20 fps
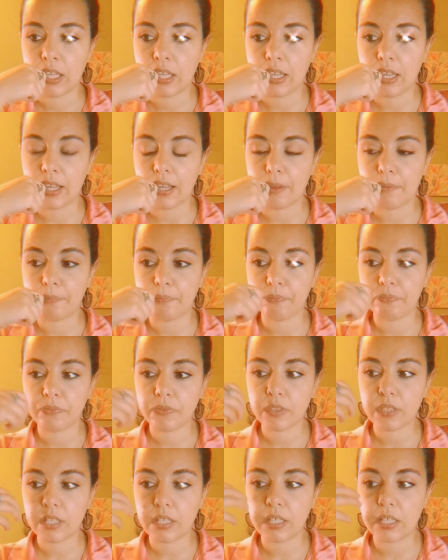
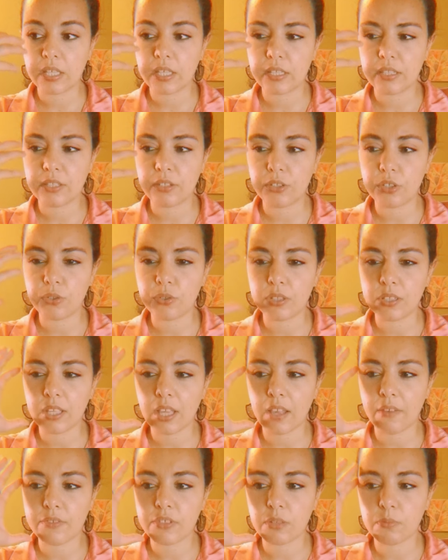You can
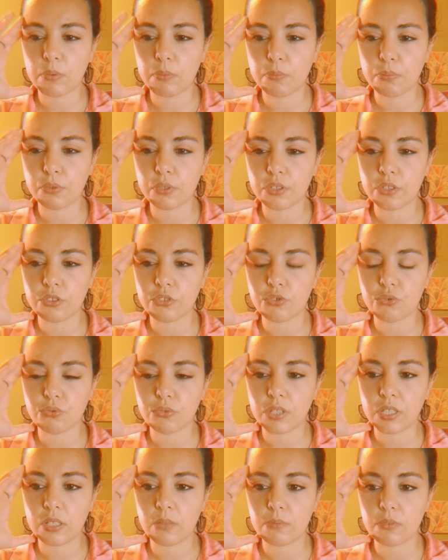have some important
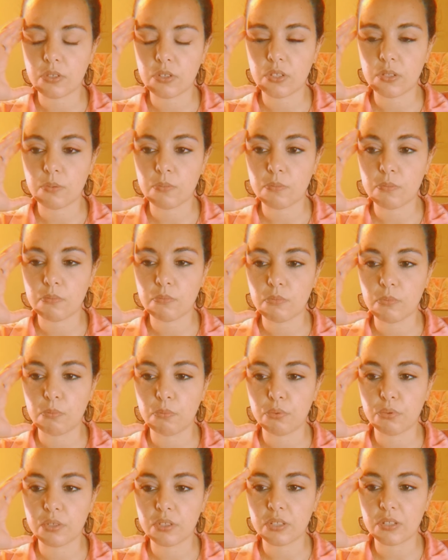dreams or some
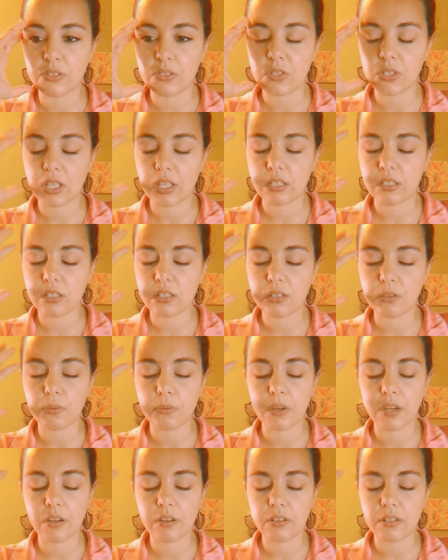important psychic
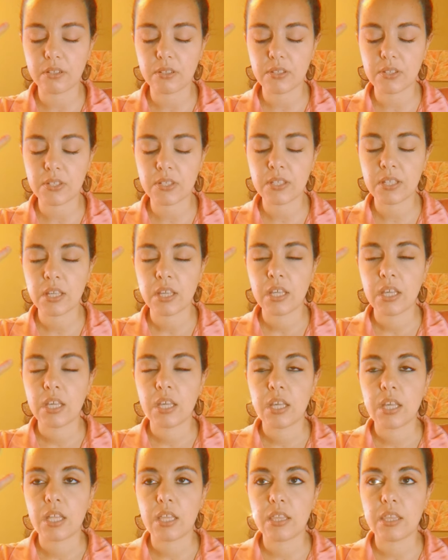awareness
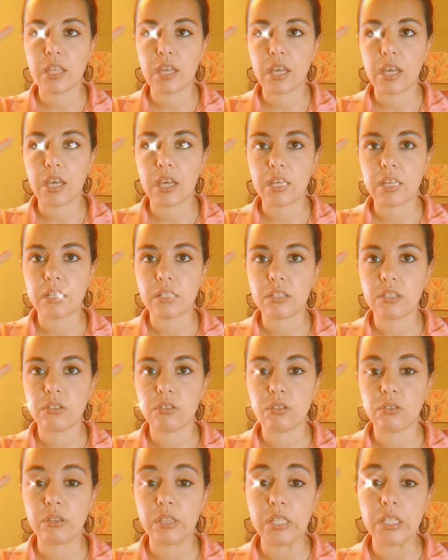that, you
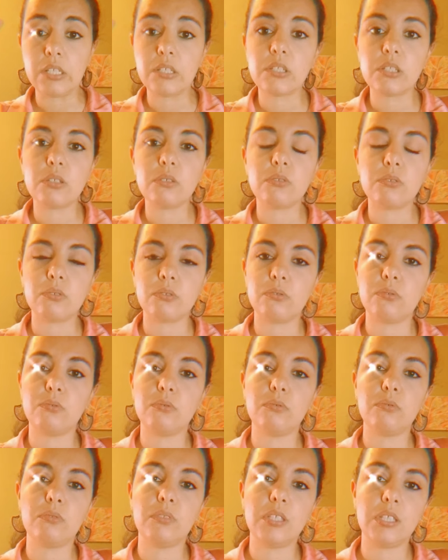know, leads you
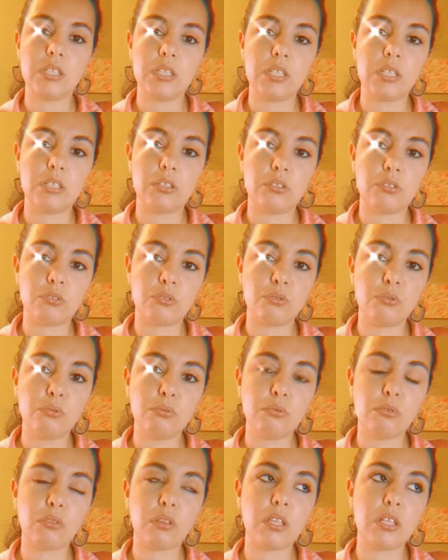to the
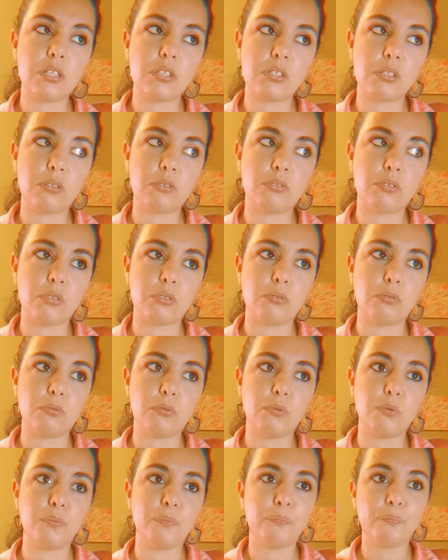truth, leads you
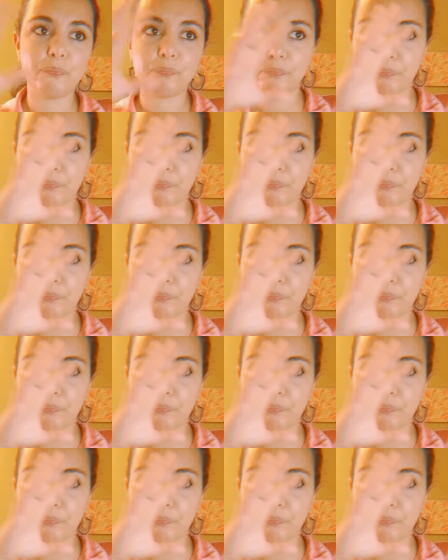to